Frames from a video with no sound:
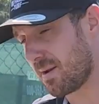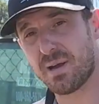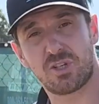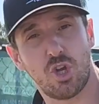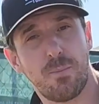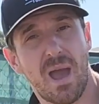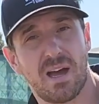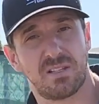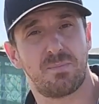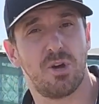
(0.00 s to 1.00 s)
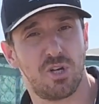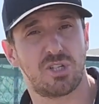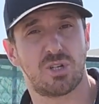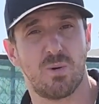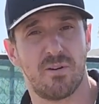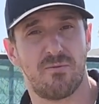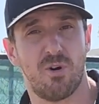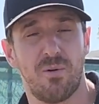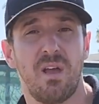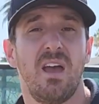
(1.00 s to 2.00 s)
about 2 pounds per square
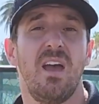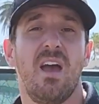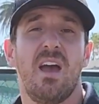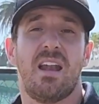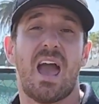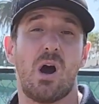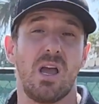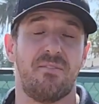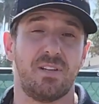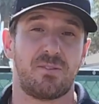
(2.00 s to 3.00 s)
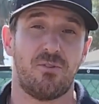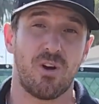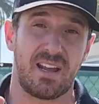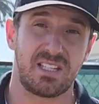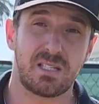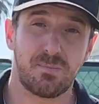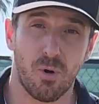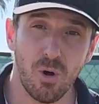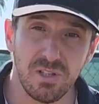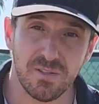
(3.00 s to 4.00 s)
foot. Now, if it's for a
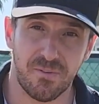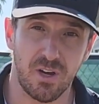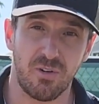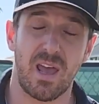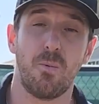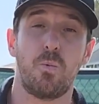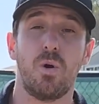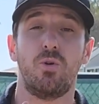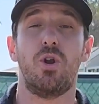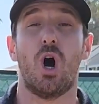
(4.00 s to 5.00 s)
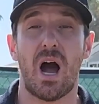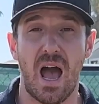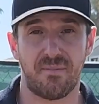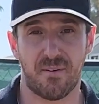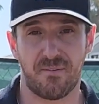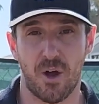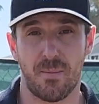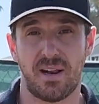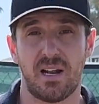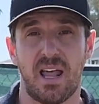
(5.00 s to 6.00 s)
sports field, it will not have a foam
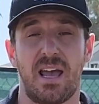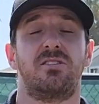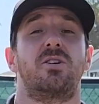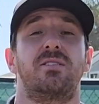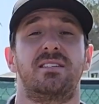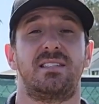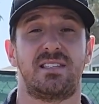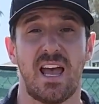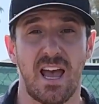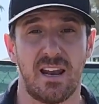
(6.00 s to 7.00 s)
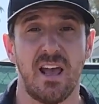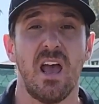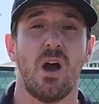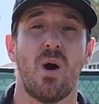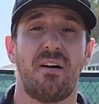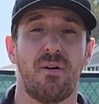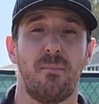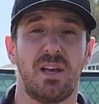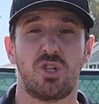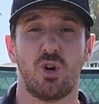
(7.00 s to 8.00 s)
underlay, so instead it will have a
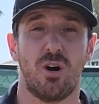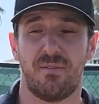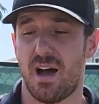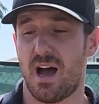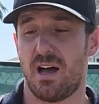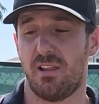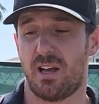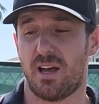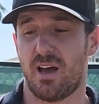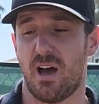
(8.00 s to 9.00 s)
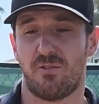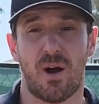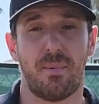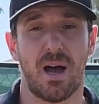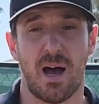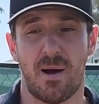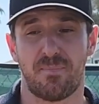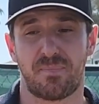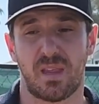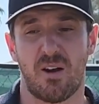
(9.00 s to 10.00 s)
mixture of like a rubber
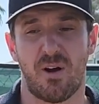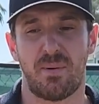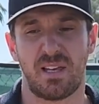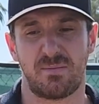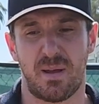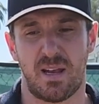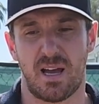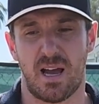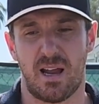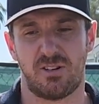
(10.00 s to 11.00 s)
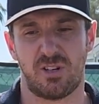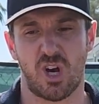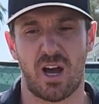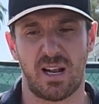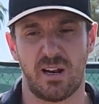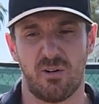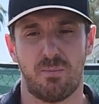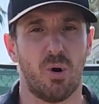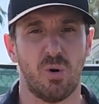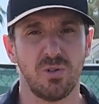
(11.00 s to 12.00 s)
that's been into tiny little
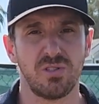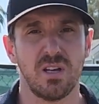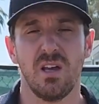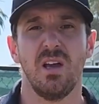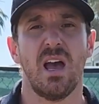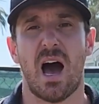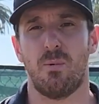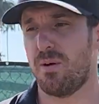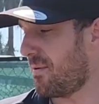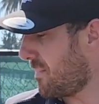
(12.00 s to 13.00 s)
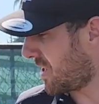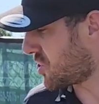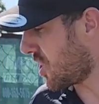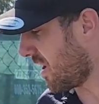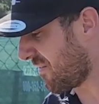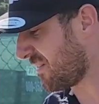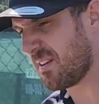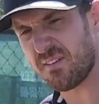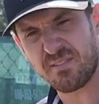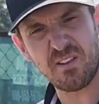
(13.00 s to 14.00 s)
balls with a mixture
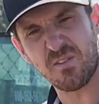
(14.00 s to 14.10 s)
50-50